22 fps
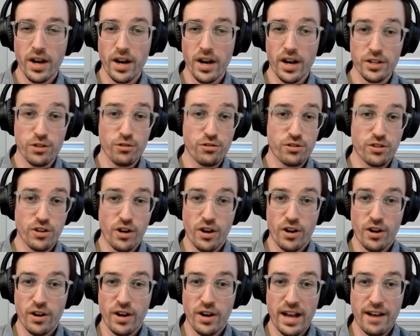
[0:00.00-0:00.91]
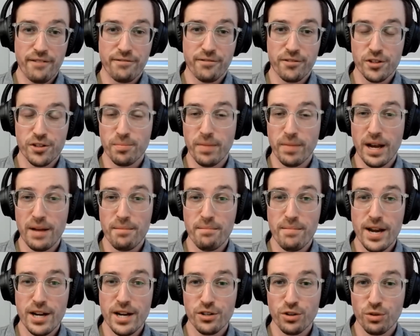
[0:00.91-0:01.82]
Uh, you saw efforts by
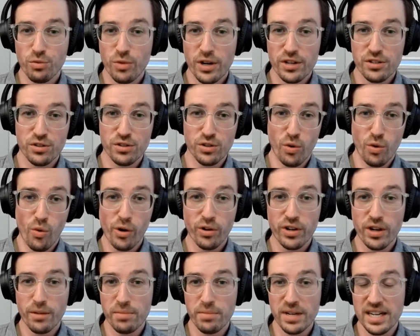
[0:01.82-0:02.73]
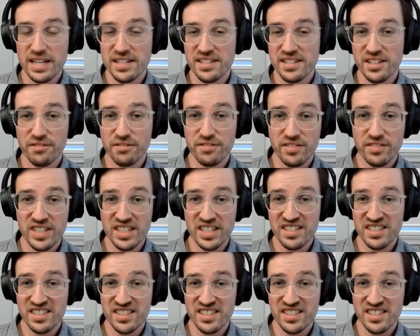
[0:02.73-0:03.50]
major Western oil companies in the 50s